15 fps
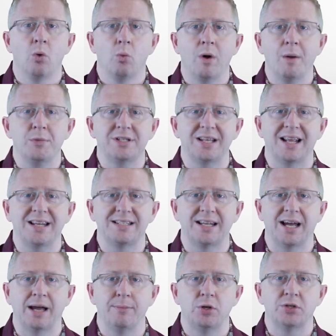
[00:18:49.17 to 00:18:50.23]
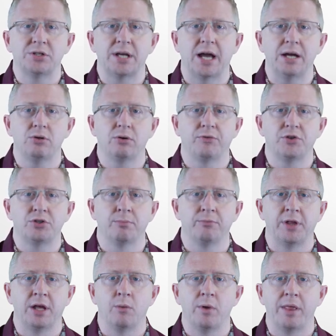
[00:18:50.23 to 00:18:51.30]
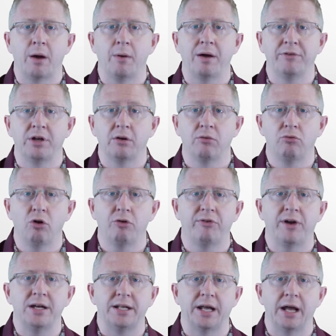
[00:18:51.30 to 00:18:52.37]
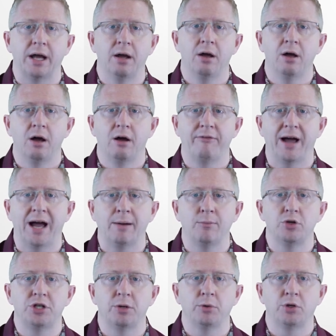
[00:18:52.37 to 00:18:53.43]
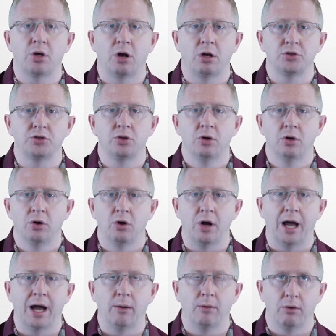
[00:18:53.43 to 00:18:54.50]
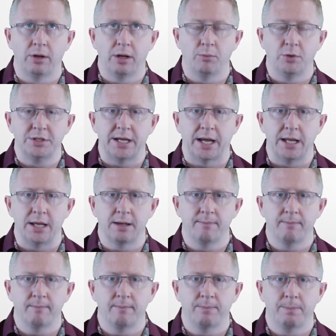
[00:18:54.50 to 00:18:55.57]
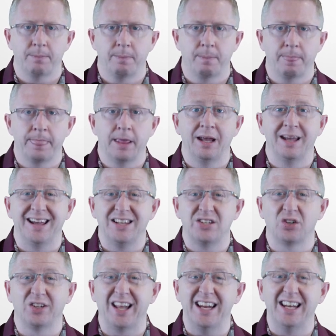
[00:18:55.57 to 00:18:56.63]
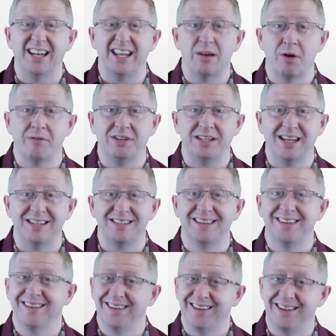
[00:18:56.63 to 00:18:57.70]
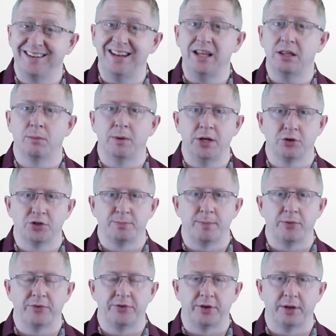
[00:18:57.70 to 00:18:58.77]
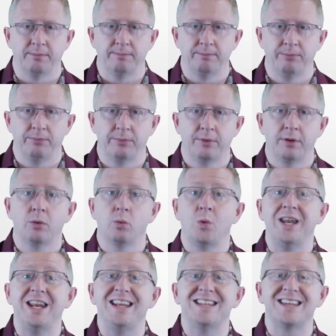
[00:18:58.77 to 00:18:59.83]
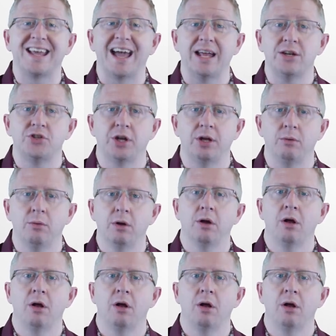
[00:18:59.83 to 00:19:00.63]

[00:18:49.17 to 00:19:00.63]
When was the last time you signed up for something without having a rough idea of how much it would cost or how long it would take? It's unlikely you ever did, and neither will your sponsor. We need to get to